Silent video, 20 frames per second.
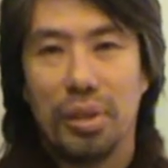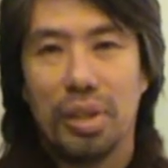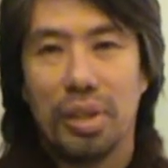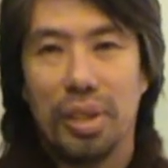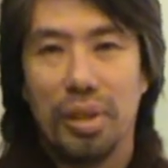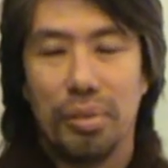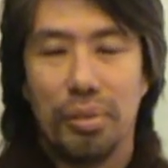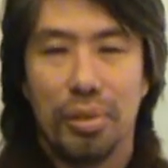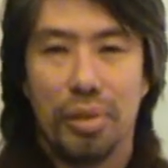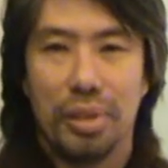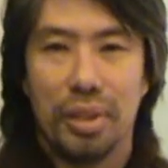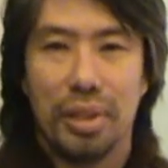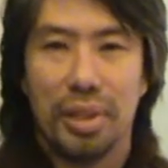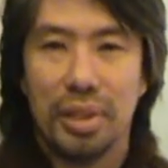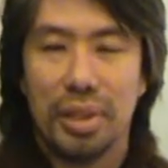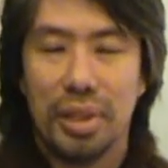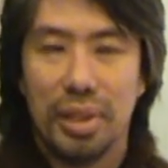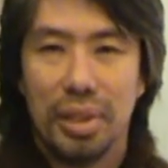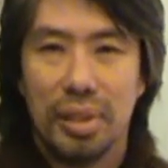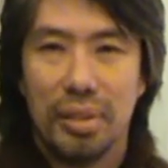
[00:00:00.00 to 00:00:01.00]

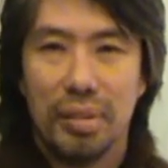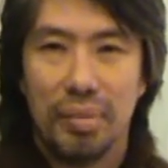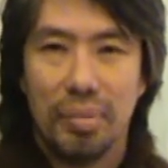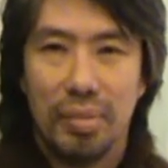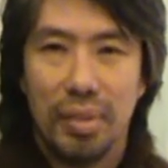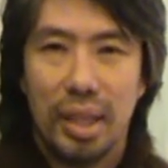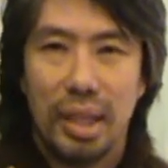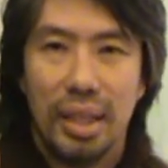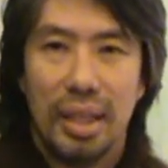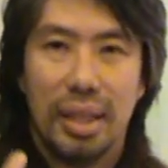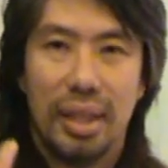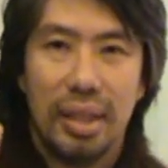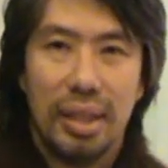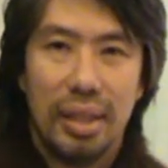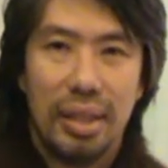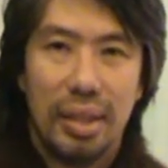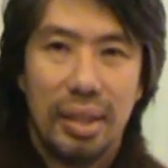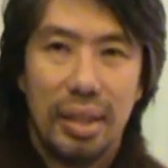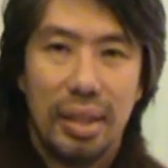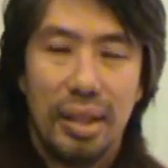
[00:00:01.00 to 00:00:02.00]
sinfulness
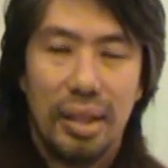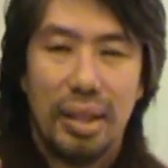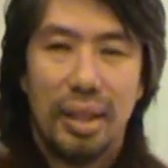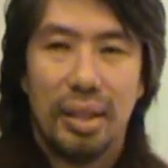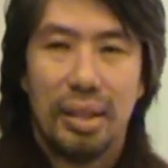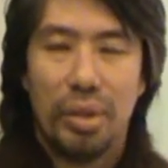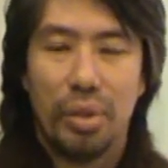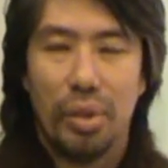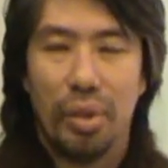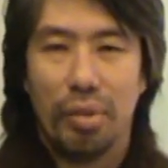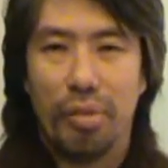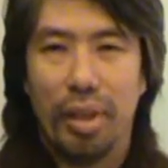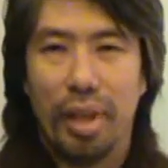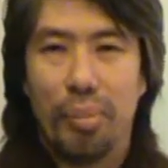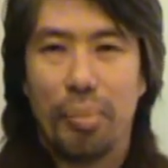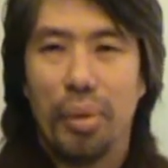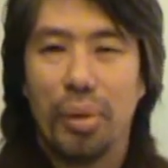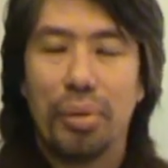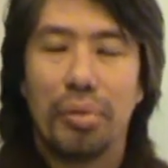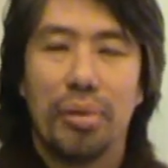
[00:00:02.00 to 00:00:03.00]
to
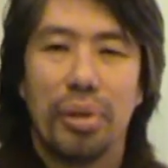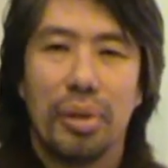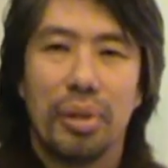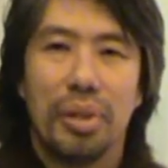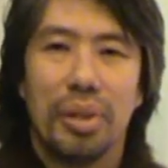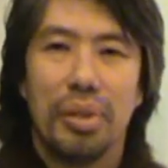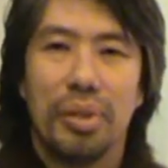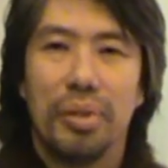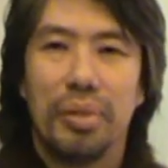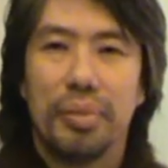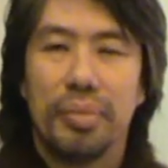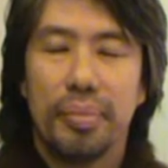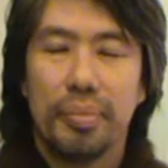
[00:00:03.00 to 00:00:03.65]
develop your virtue?